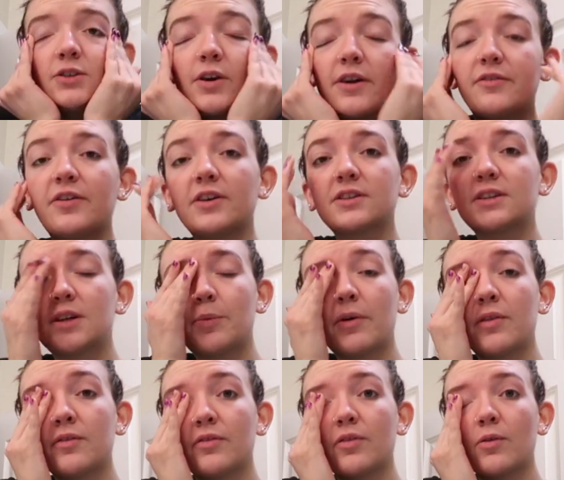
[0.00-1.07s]
So I fell asleep
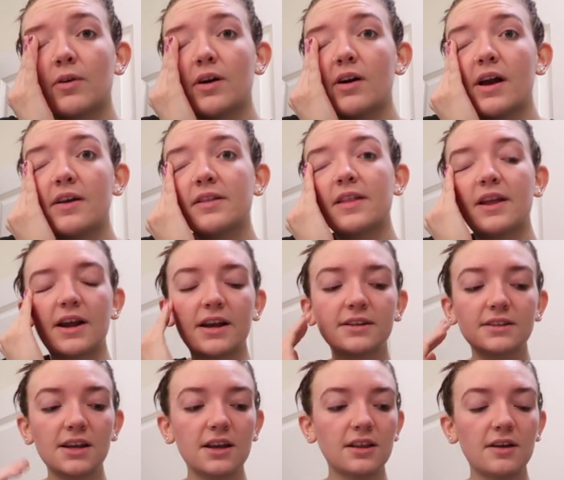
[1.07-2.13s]
on the floor and then I
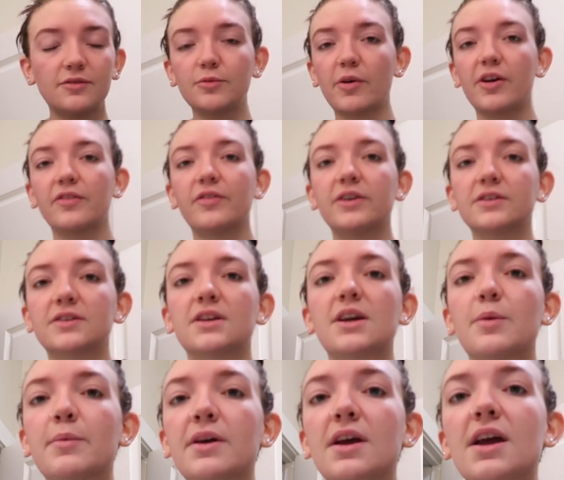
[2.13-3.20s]
guess I left while I fell
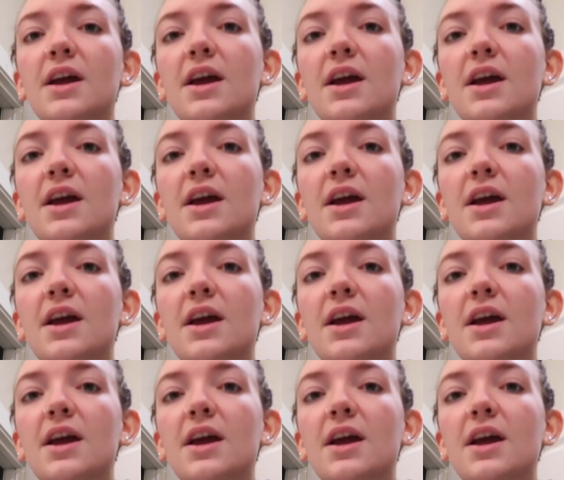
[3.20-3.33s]
asleep.